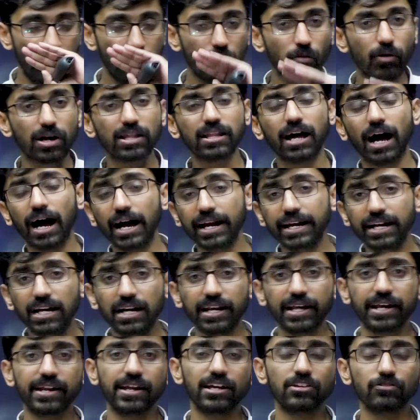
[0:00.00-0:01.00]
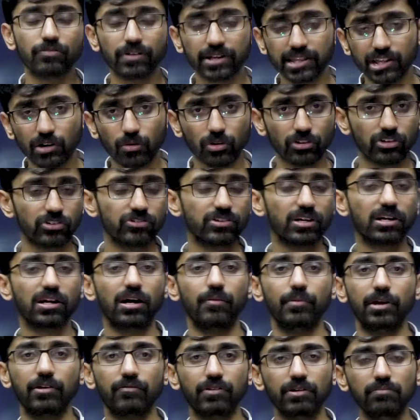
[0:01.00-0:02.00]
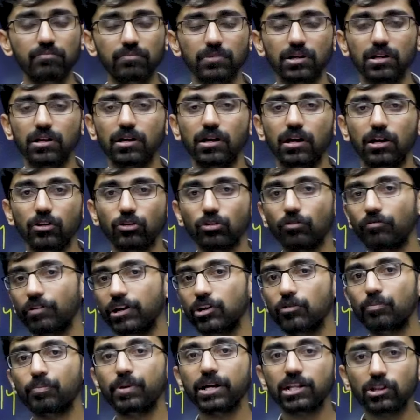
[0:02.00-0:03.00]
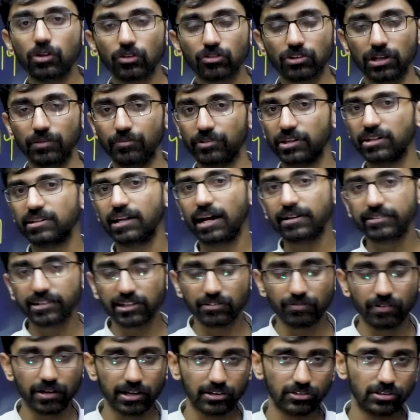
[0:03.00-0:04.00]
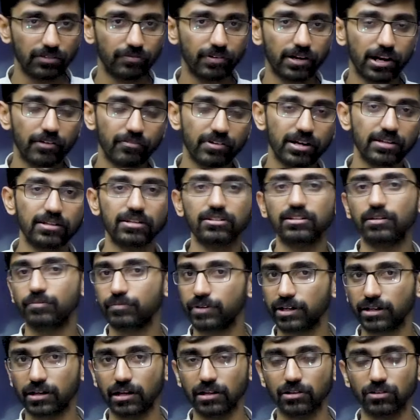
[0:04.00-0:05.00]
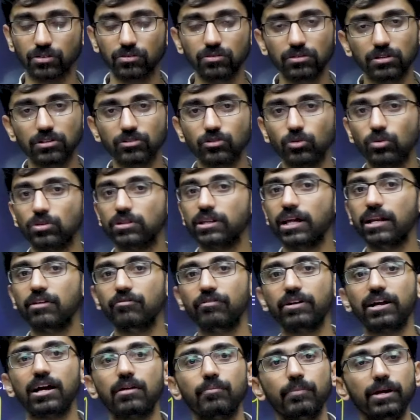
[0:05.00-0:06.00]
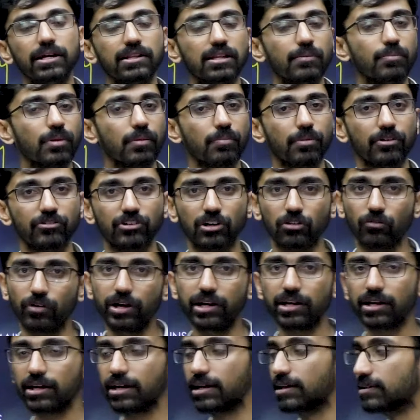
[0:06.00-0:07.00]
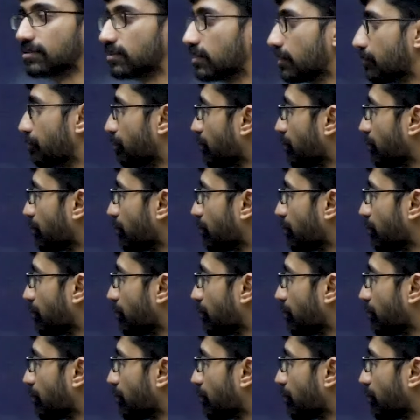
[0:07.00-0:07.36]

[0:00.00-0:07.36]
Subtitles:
what are the yield areas where the questions are coming from. So when you pick those themes, not just for history, for every other subject also, so then we can make the preparation quite easier.